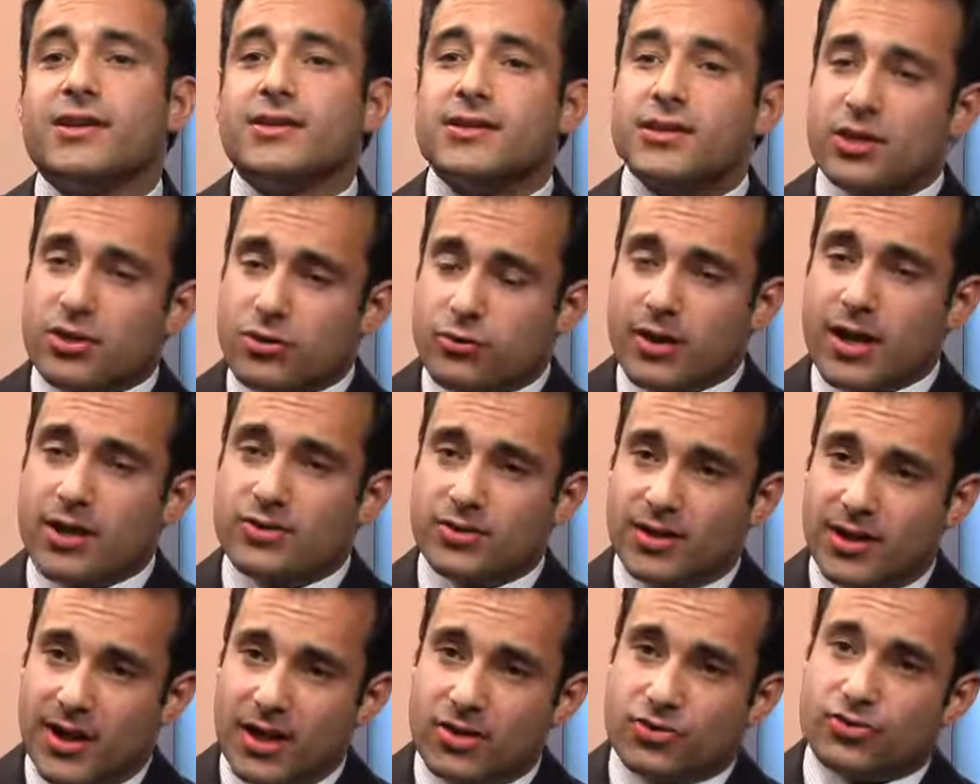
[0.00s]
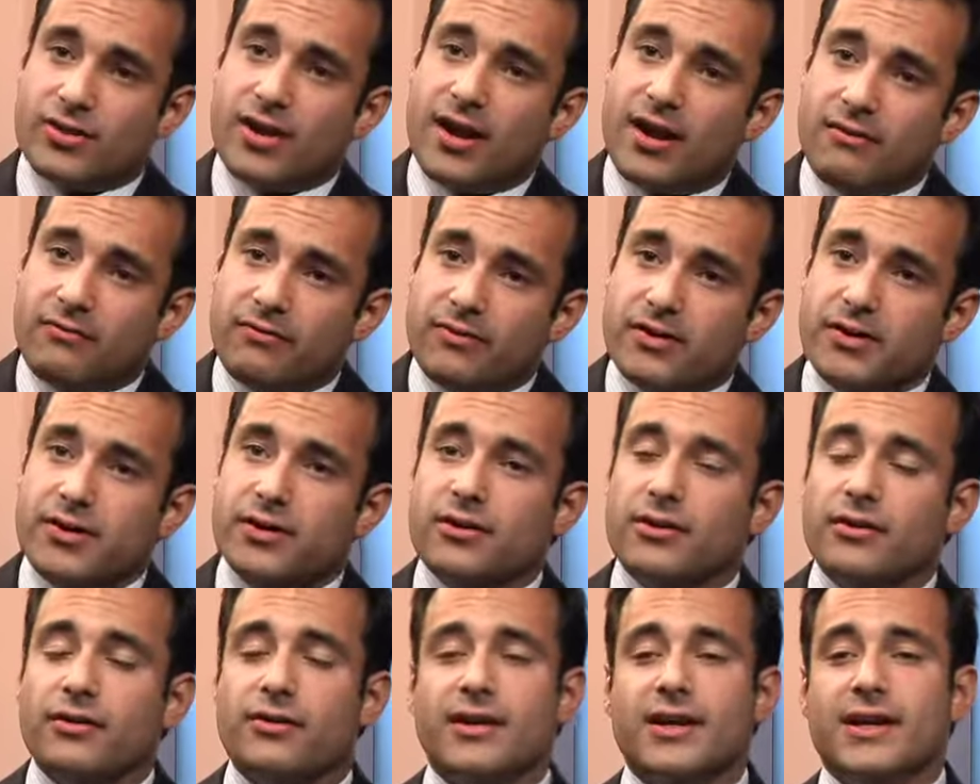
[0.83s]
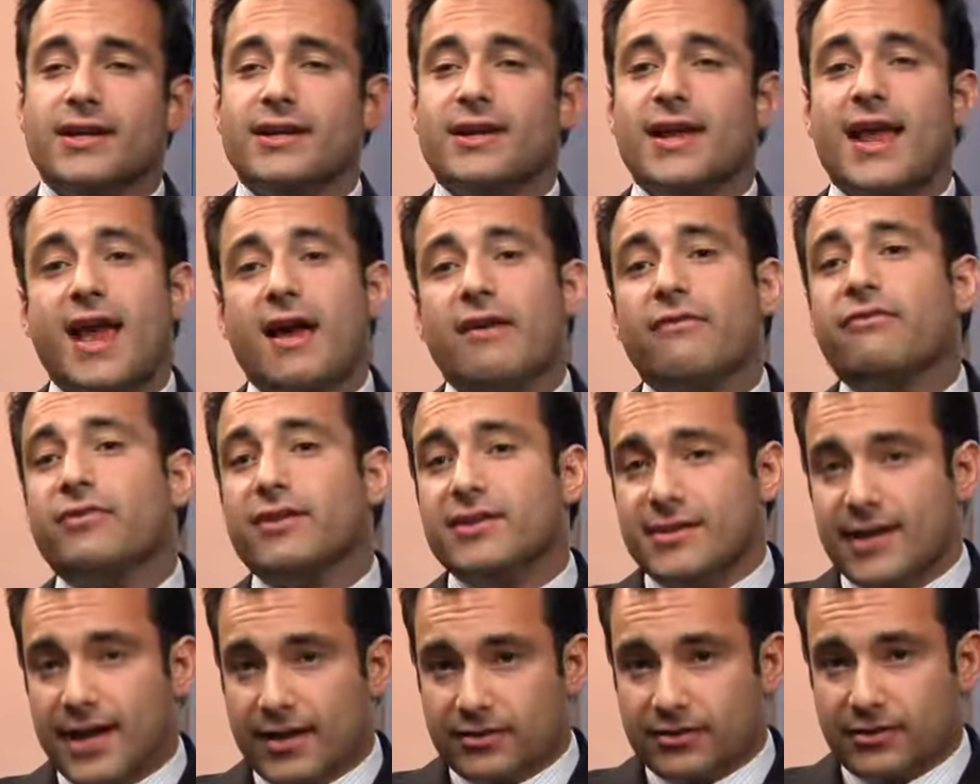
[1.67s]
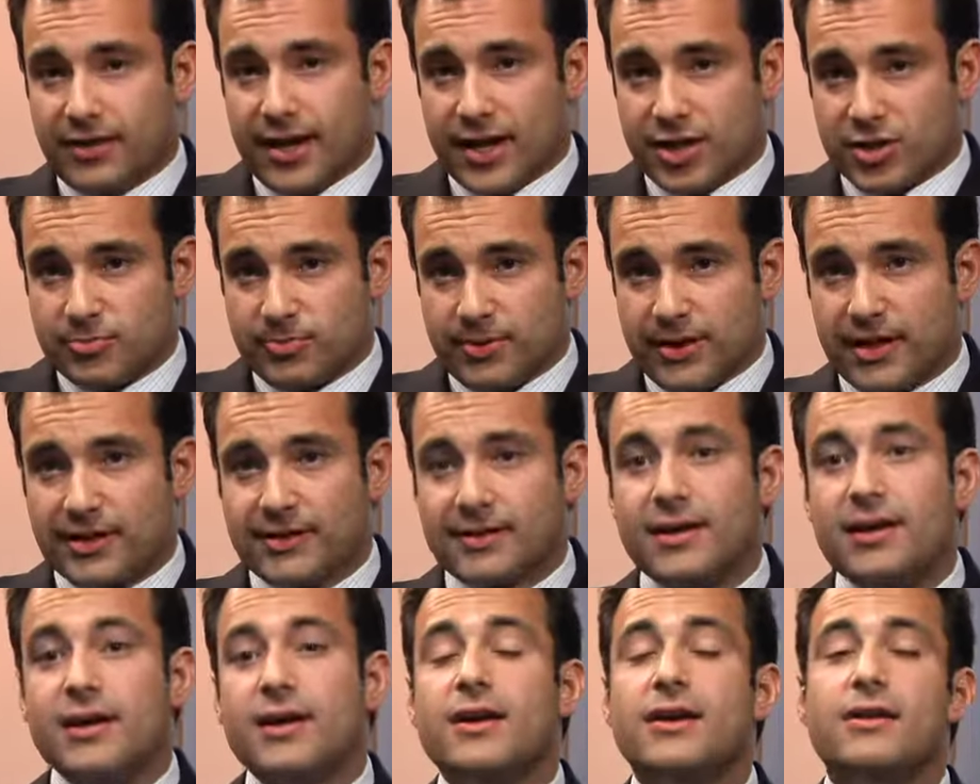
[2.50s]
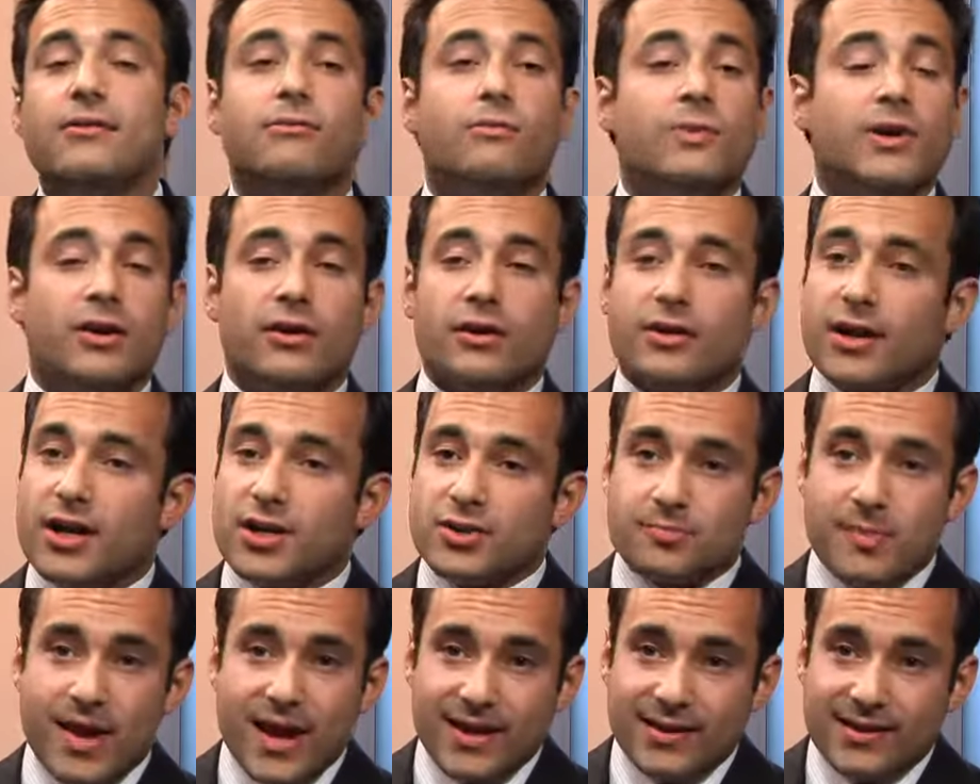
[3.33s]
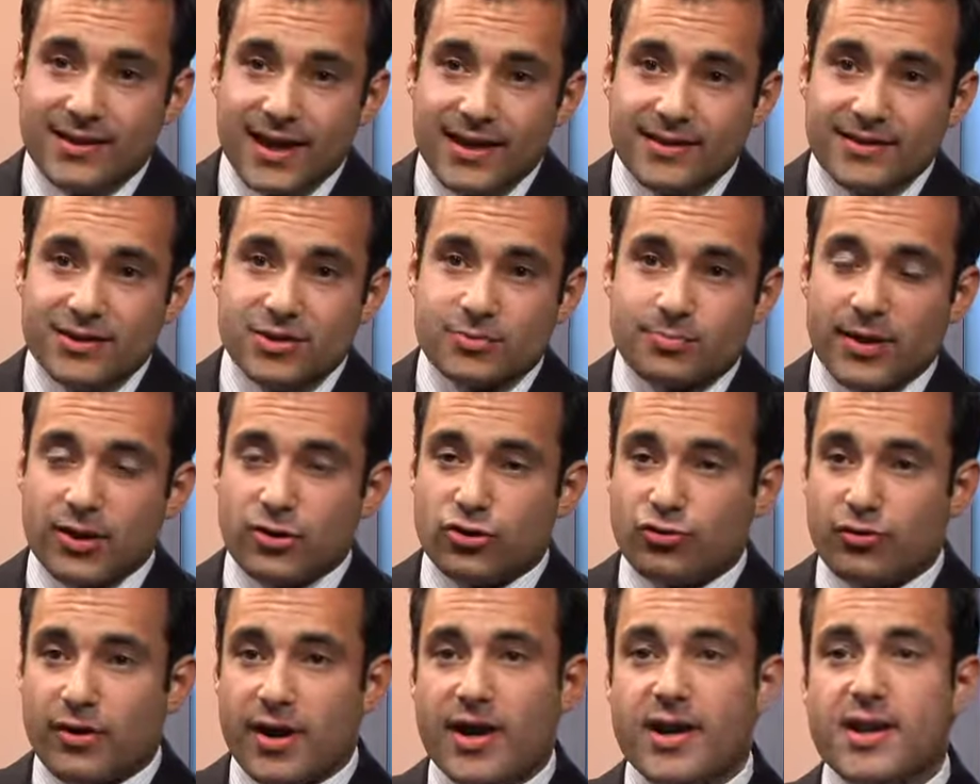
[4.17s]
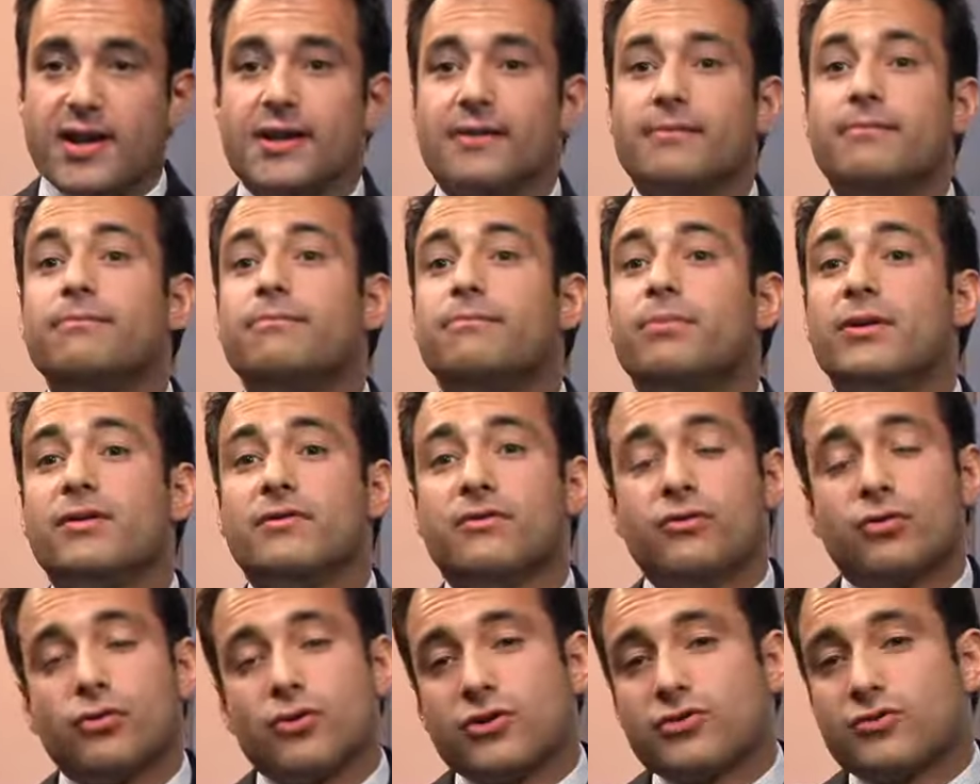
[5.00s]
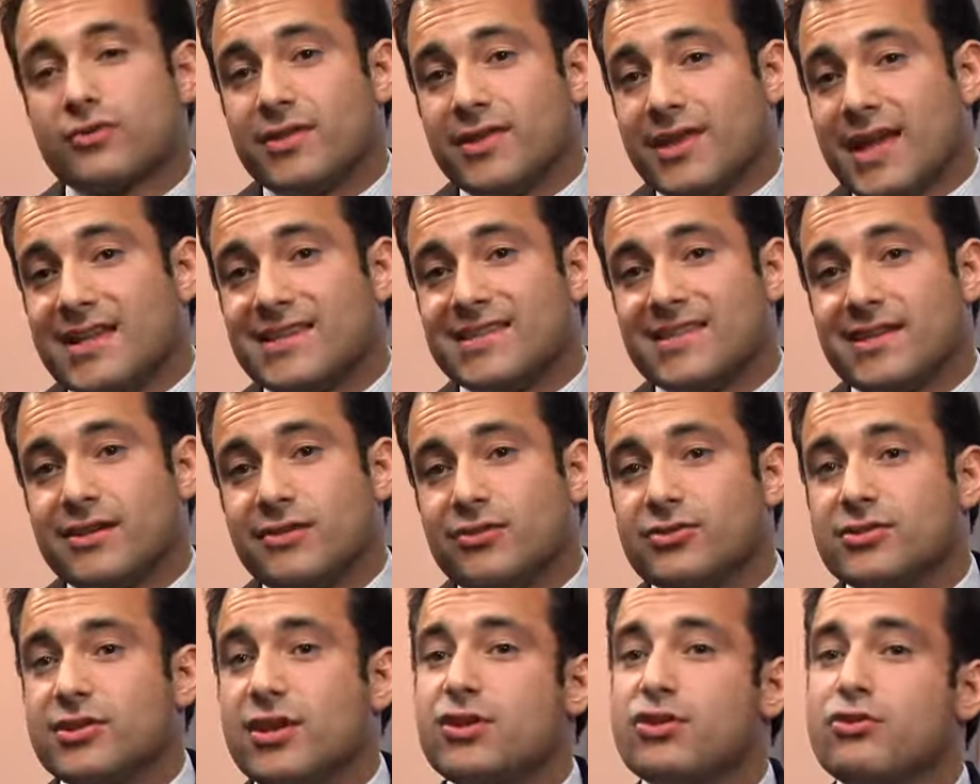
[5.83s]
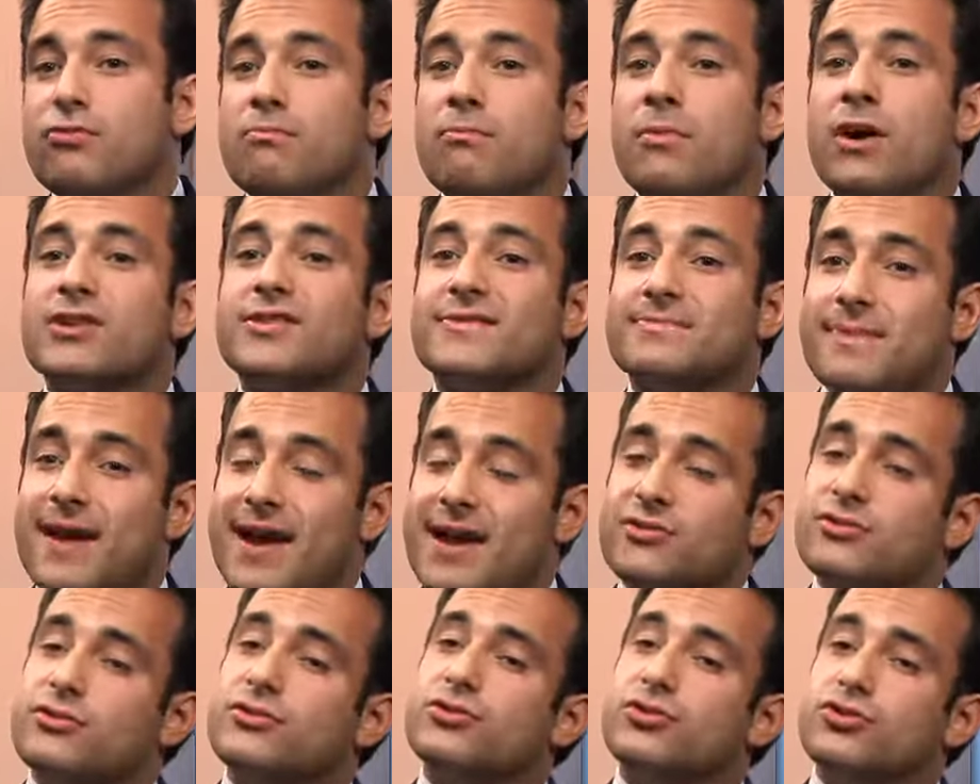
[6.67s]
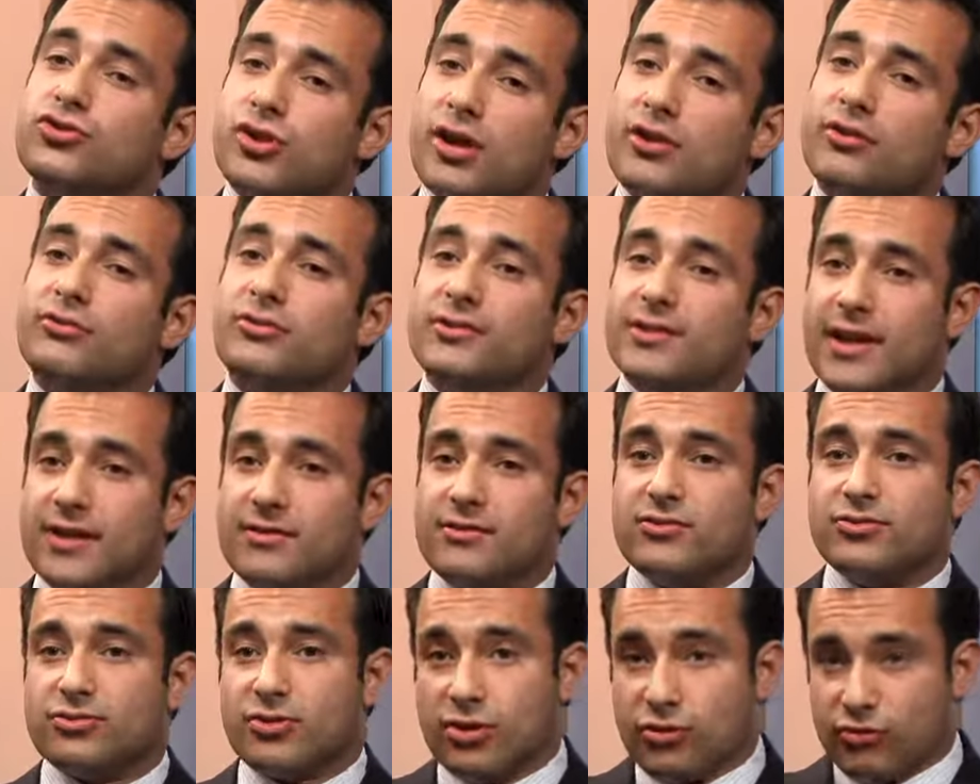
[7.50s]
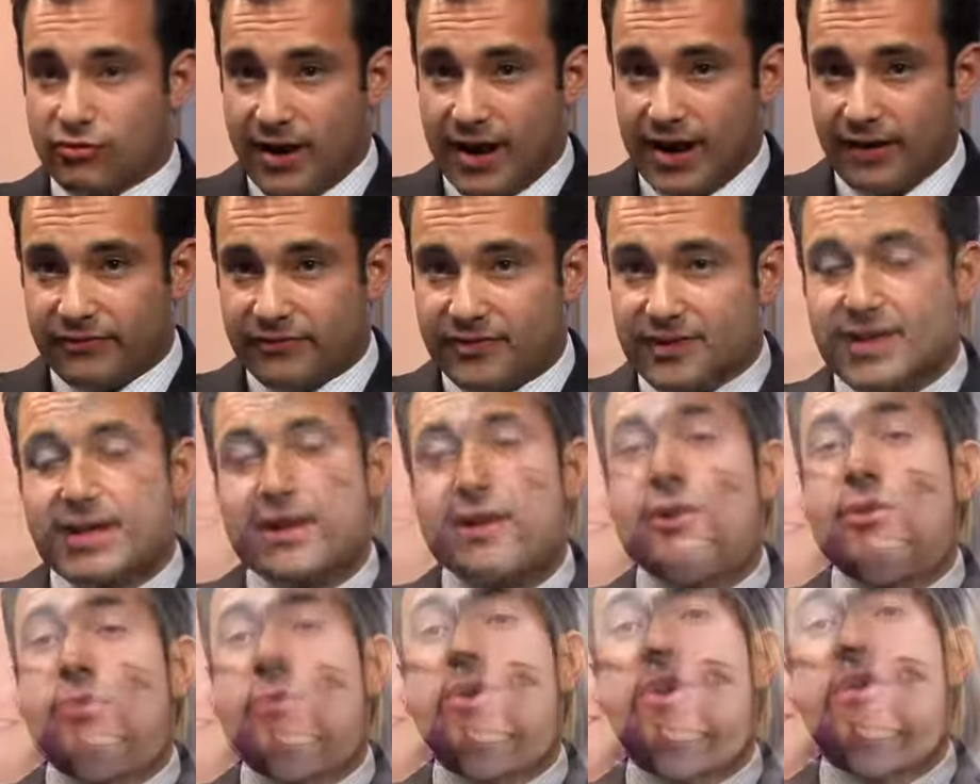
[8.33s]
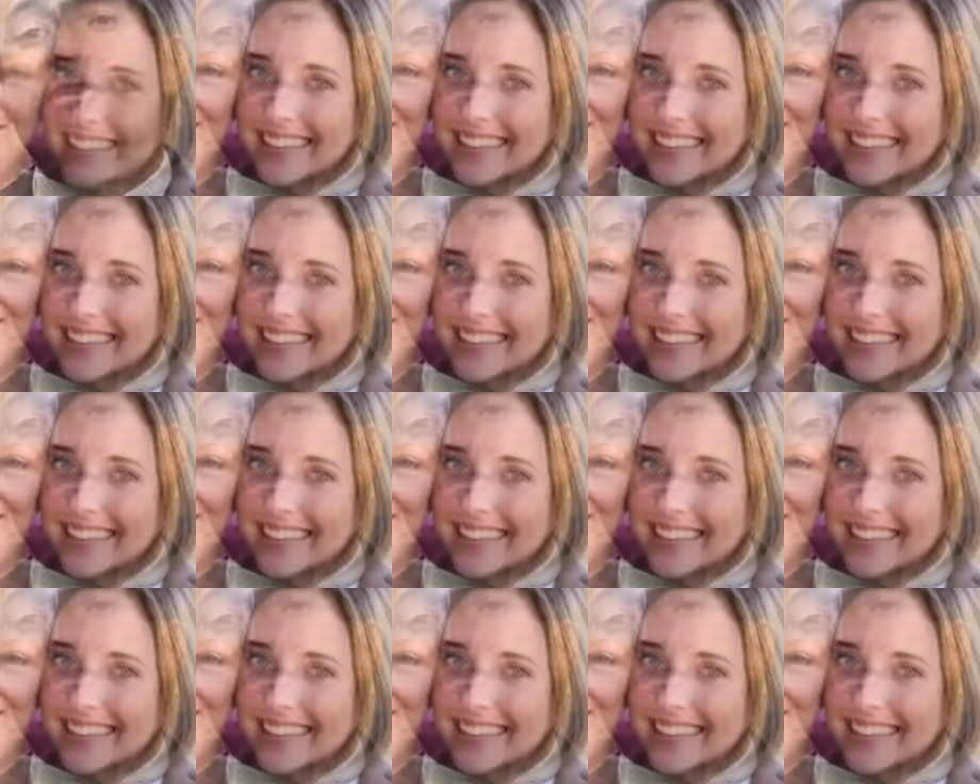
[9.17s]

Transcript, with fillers: continuing education every year in every dental aspect. We are cosmetic dentists by training, but of course, with that skill set, you must master the general dentistry craft. We